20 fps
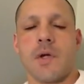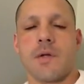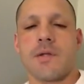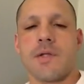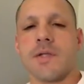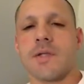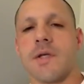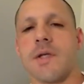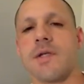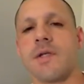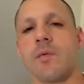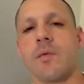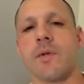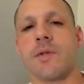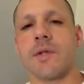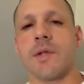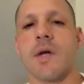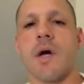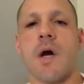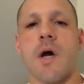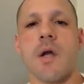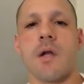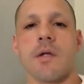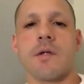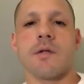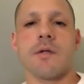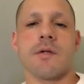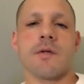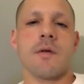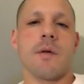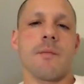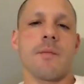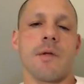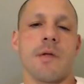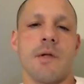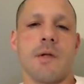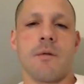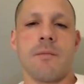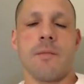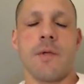Just because you went to college or
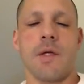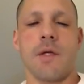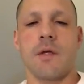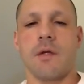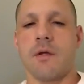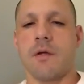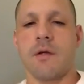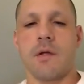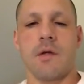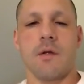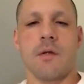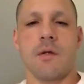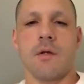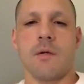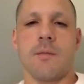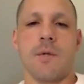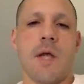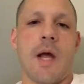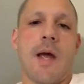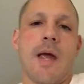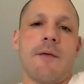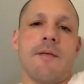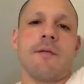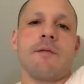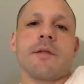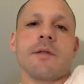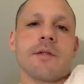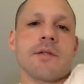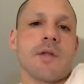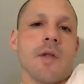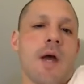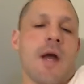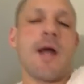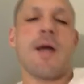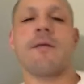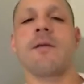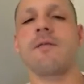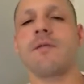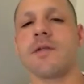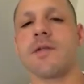something doesn't mean you're. I mean, I
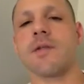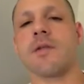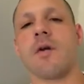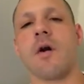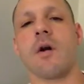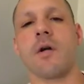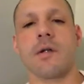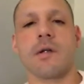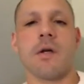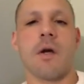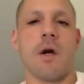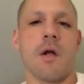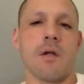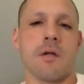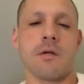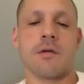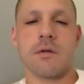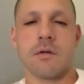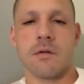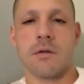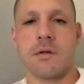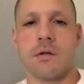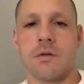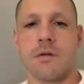haven't even started college.